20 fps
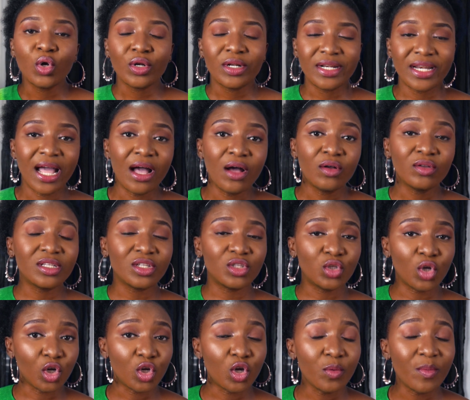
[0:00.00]
now the
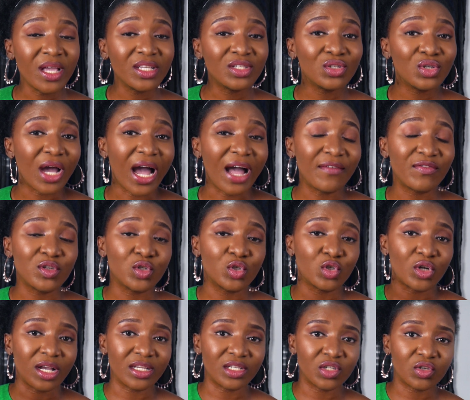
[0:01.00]
documents you have to
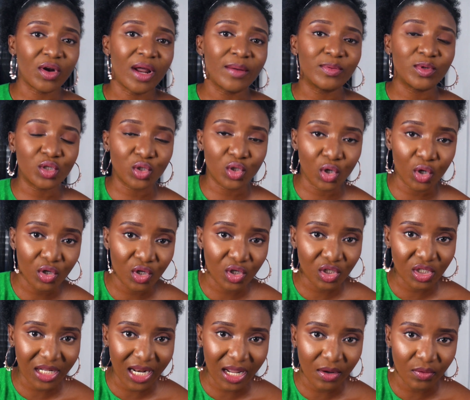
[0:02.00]
transcribe to
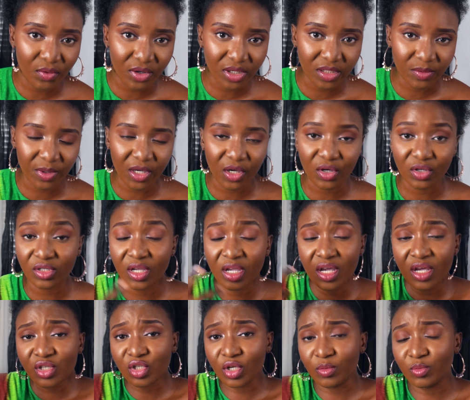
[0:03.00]
Turkish language because
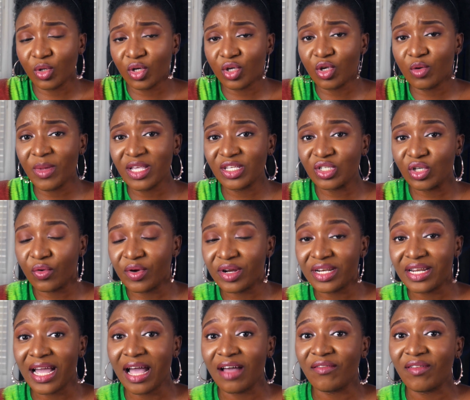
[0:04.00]
some documents you
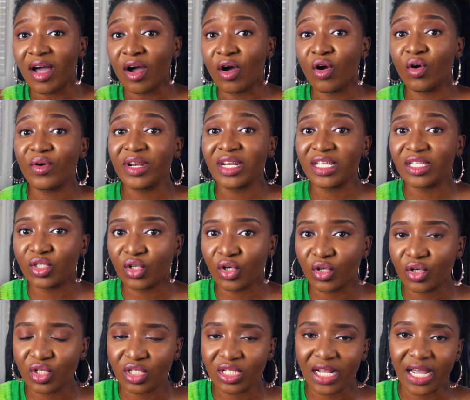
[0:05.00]
already have are already in Turkish,